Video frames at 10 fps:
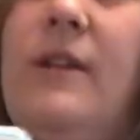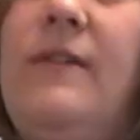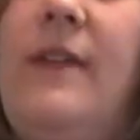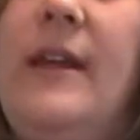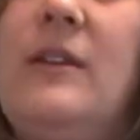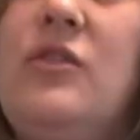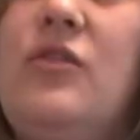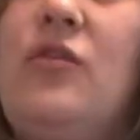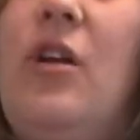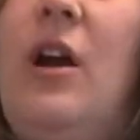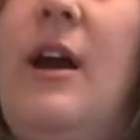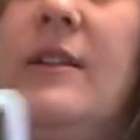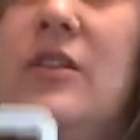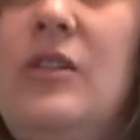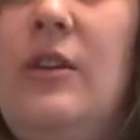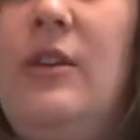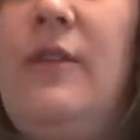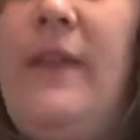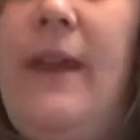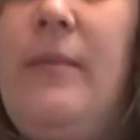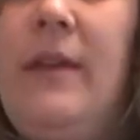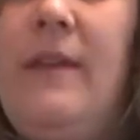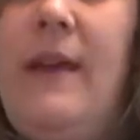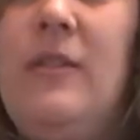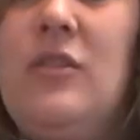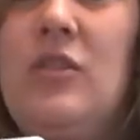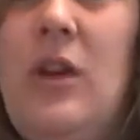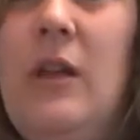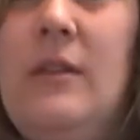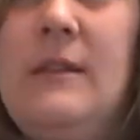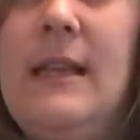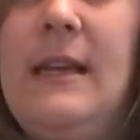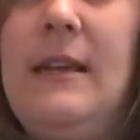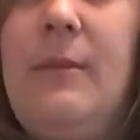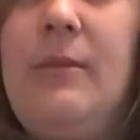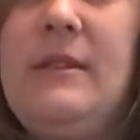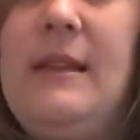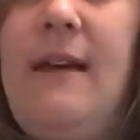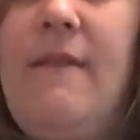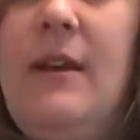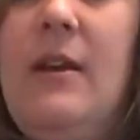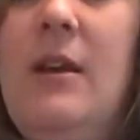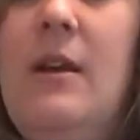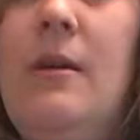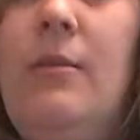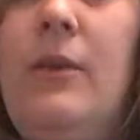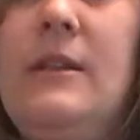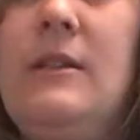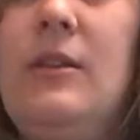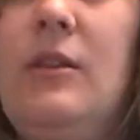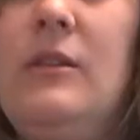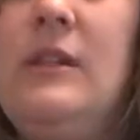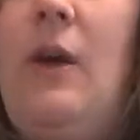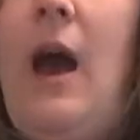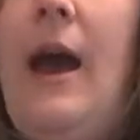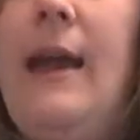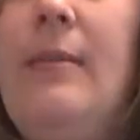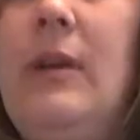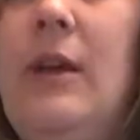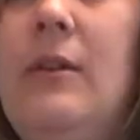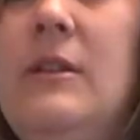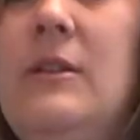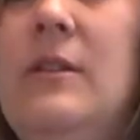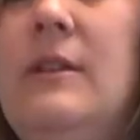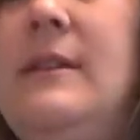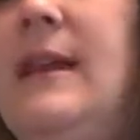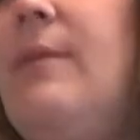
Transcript: You can find a straw and show your family that the straw looks like a number 7, boys and girls. So I'm going to do the